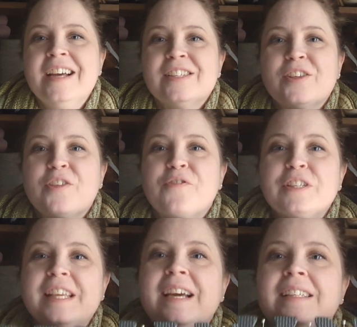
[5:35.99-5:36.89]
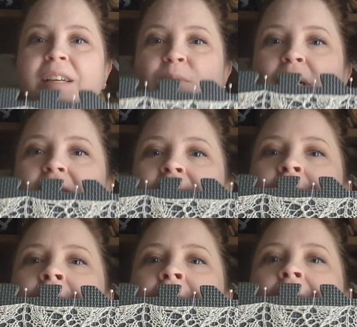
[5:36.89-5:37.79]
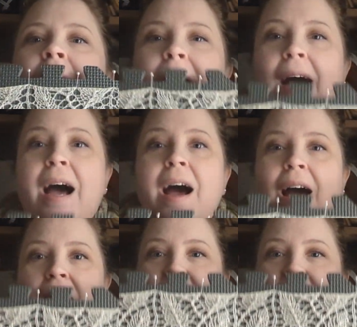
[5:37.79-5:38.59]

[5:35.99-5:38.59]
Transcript: so the first thing I did was I